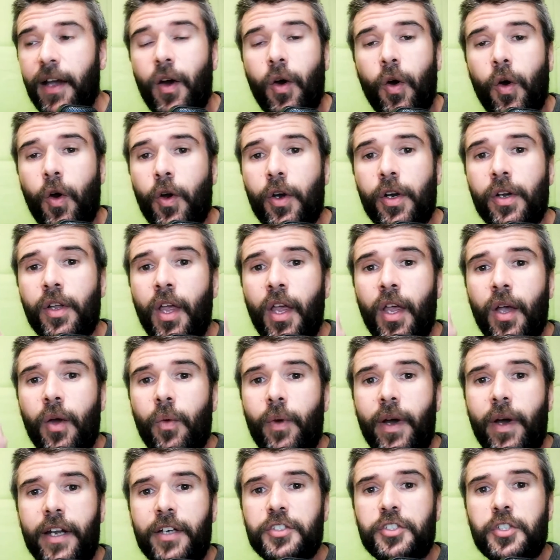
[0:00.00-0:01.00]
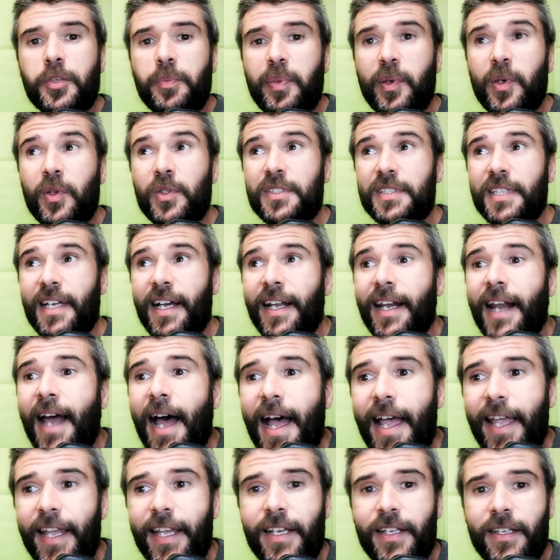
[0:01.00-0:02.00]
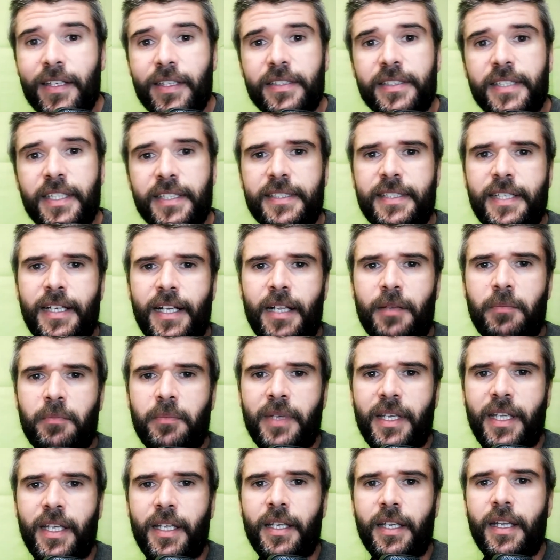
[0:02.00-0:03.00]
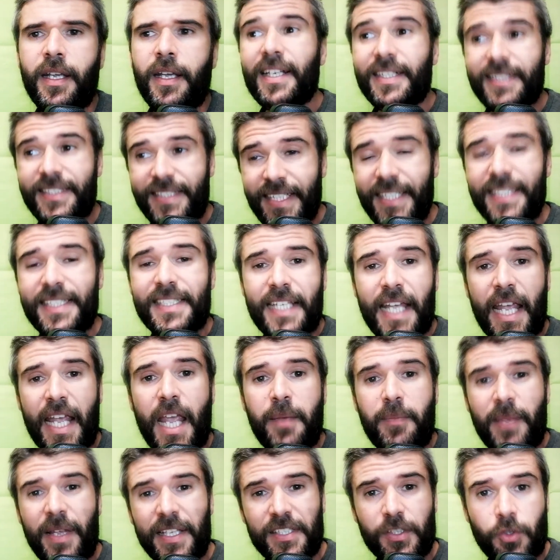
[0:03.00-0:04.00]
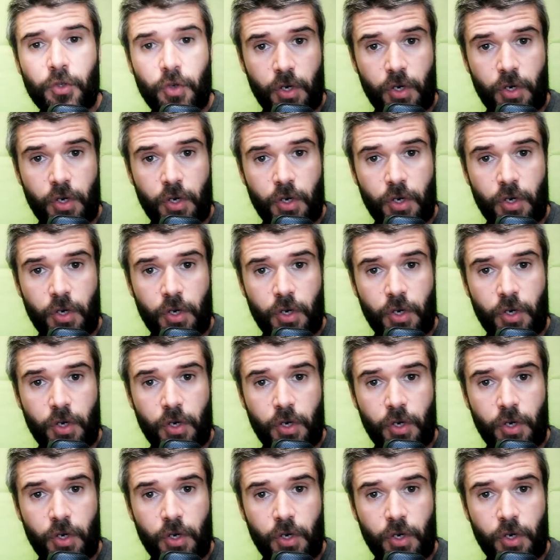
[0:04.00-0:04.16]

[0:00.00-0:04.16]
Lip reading: Or why don't you put an icon that tell me that this game is